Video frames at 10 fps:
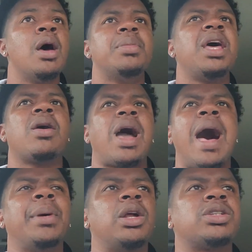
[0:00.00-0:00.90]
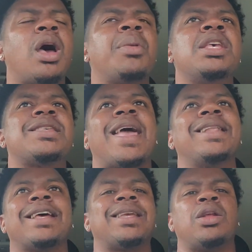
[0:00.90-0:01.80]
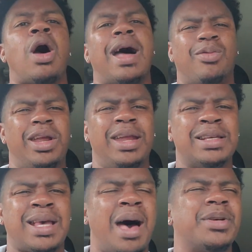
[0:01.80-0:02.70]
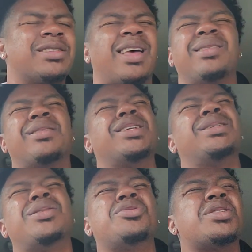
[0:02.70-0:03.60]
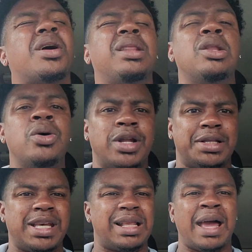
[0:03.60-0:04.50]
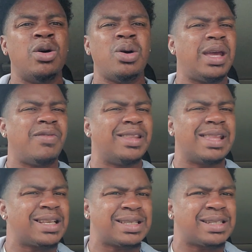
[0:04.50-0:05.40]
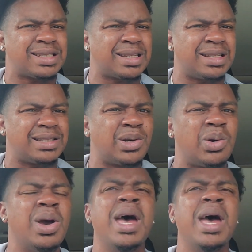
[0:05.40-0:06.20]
But they'll comment on something he said, and then I read his comments like, this dude's a lunatic. Like, who even listens to this dude?